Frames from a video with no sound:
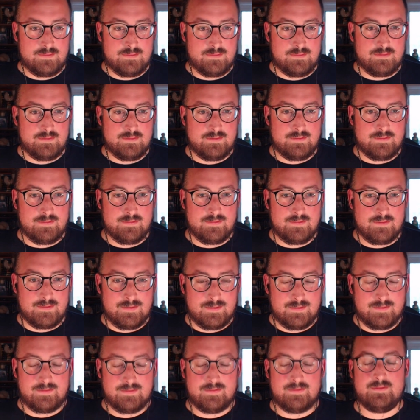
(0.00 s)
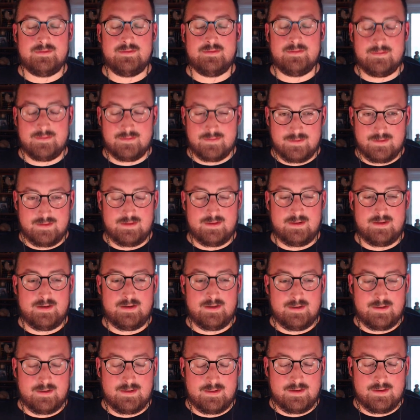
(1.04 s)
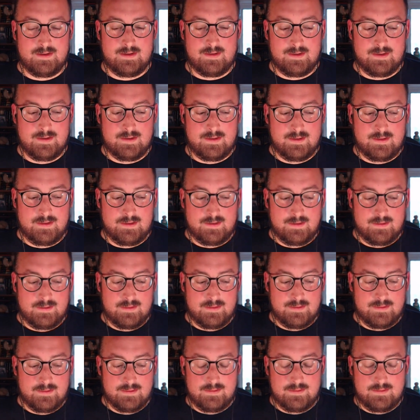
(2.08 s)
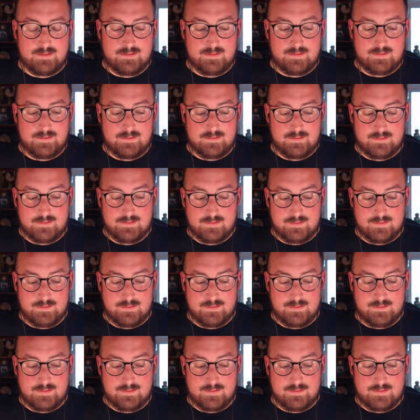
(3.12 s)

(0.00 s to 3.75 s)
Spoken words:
This person isn't speaking.